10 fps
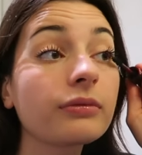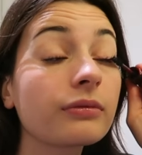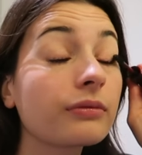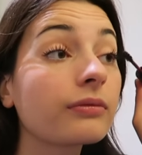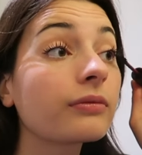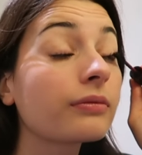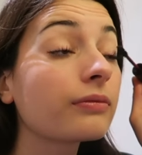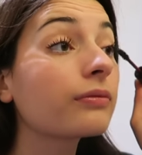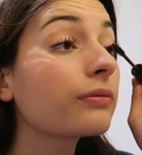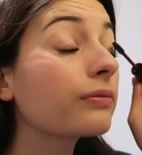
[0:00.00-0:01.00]

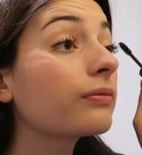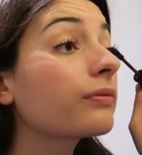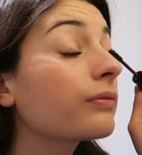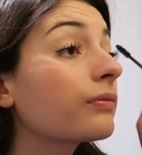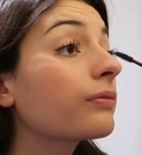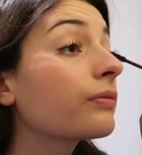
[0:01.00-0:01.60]
No one is speaking in this clip.